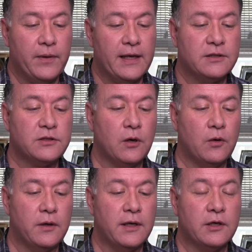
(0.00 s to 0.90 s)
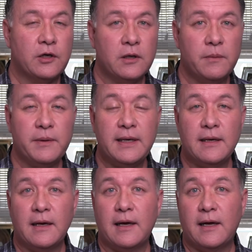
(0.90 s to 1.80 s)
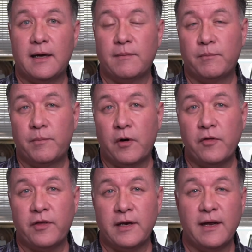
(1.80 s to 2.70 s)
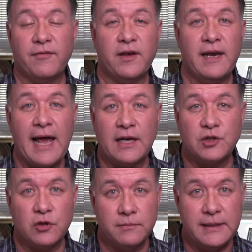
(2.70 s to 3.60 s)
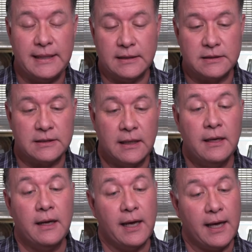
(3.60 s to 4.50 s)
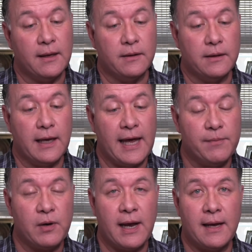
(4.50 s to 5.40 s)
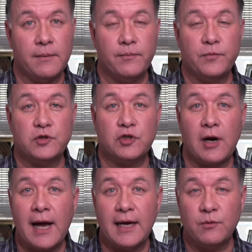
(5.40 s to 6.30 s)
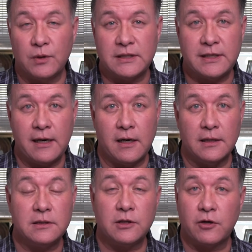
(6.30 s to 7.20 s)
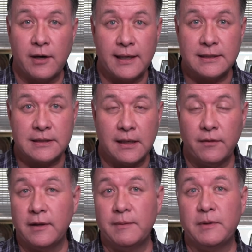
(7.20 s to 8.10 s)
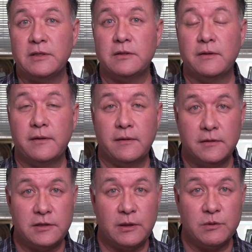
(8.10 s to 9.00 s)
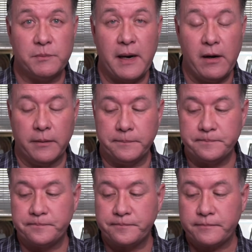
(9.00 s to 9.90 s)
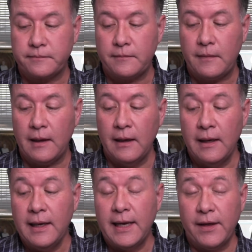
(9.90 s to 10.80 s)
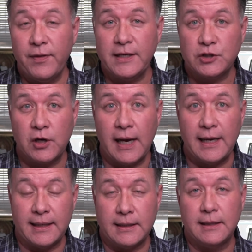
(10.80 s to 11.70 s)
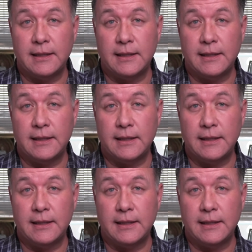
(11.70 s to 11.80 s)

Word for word: And so it couldn't be a birthing of the natural means. And Abraham tried with Sarah to create a son, but she was barren. And they tried